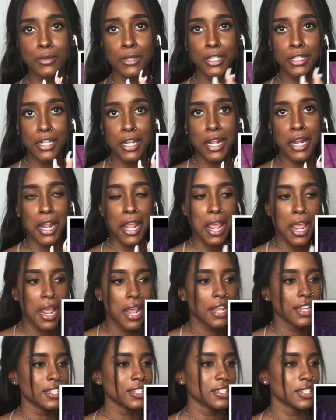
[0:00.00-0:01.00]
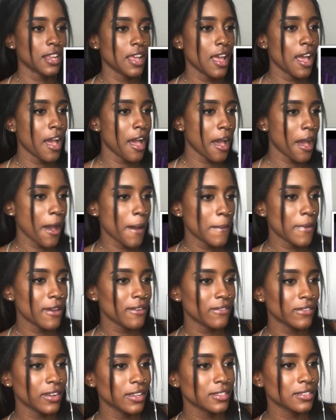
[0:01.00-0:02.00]
Push me to the edge.
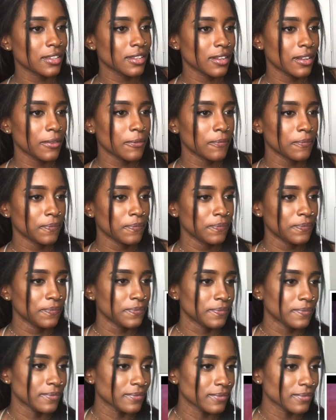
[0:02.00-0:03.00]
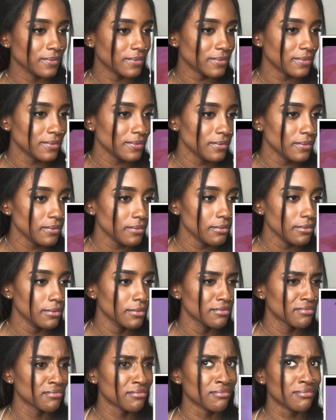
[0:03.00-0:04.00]
All my friends are dead. Push me to
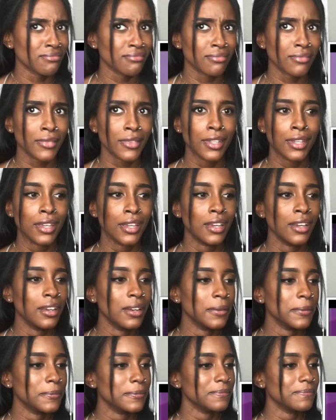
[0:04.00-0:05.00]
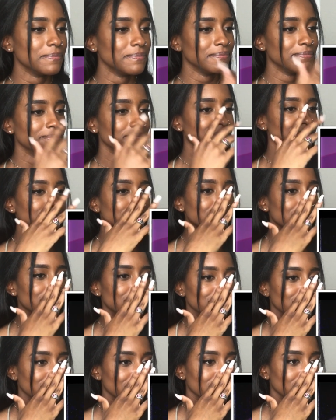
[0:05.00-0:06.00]
the edge. All my friends are
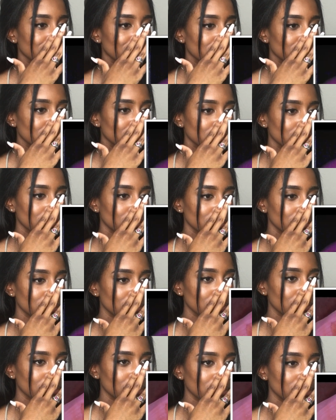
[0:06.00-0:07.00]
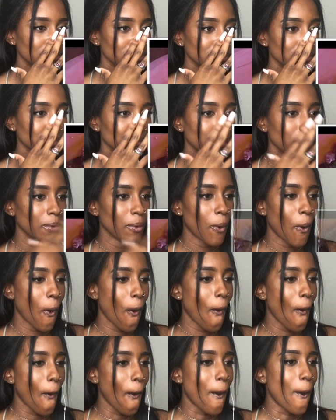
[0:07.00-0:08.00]
dead. Push me to the edge.
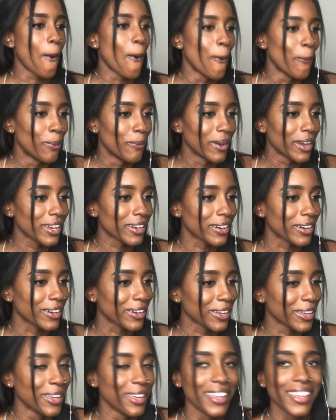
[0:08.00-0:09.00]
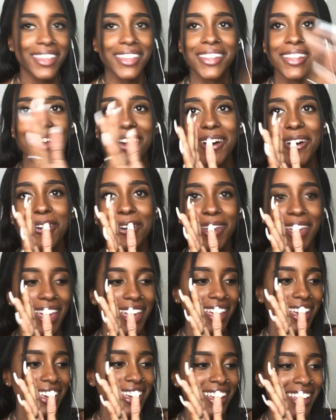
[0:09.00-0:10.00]
Oh my god.
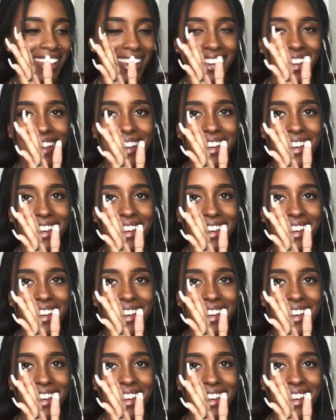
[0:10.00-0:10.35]
Okay.